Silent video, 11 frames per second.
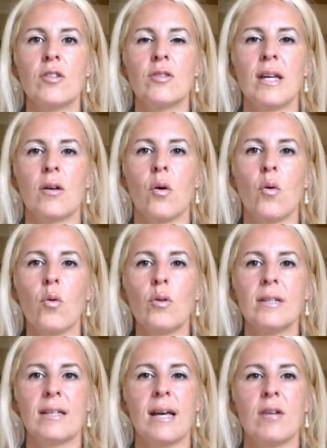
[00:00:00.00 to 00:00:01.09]
to get old
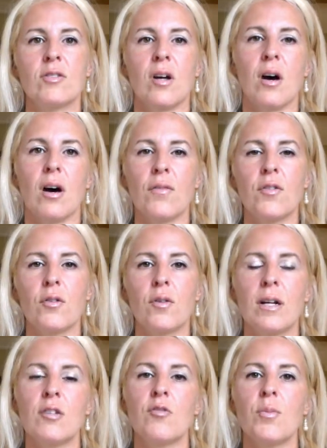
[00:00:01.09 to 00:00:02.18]
accounts off your
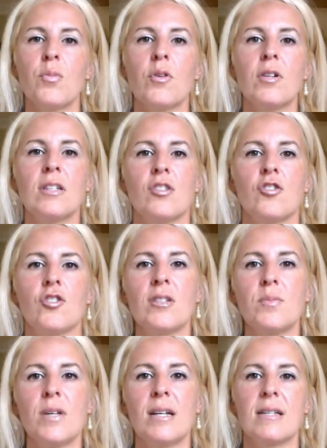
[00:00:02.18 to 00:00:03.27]
credit report just
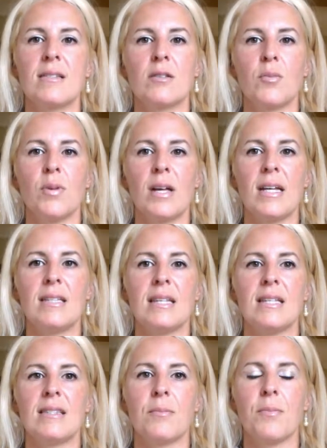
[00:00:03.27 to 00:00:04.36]
because they're paid
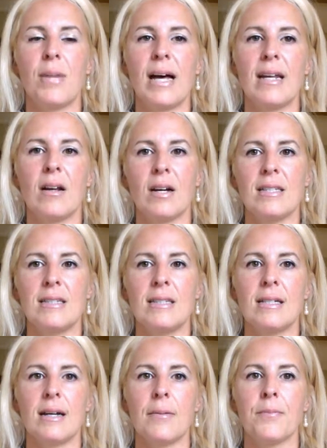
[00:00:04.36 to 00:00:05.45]
is a bad
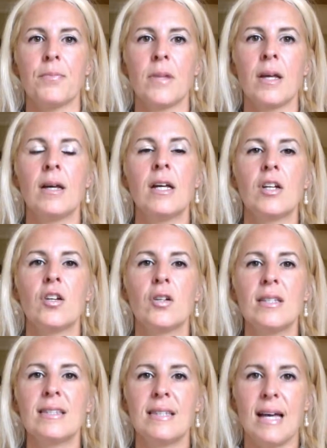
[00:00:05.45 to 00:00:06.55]
idea.
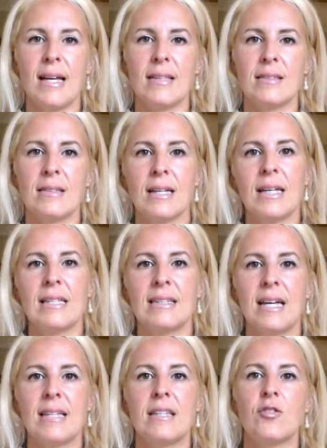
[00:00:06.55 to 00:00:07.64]
Good debt,
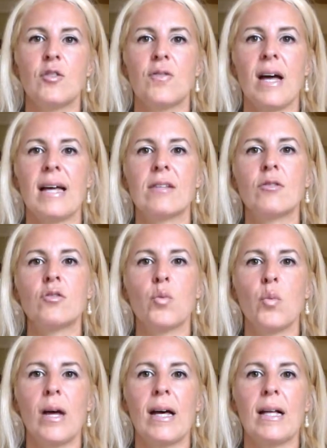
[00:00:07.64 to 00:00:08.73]
debt that you've handled
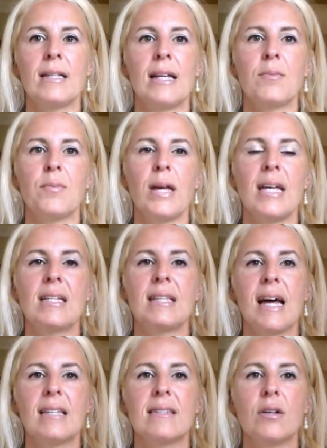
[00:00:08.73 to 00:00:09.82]
well and paid
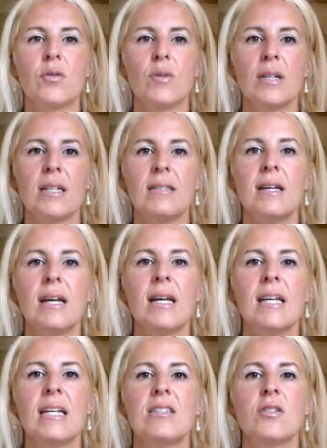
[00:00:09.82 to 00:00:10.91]
as agreed,
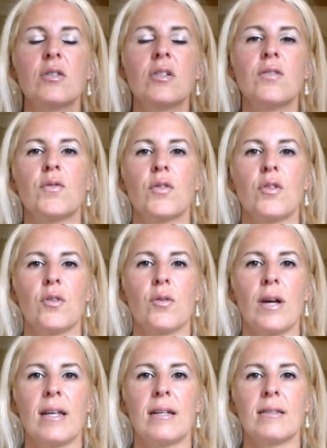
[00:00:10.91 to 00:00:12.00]
is good for your
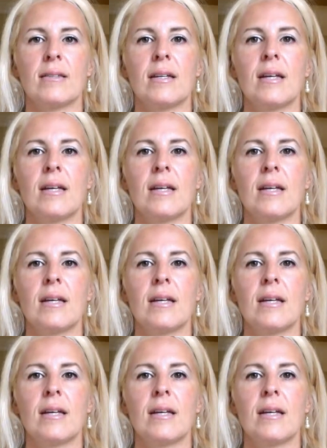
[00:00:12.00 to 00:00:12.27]
credit.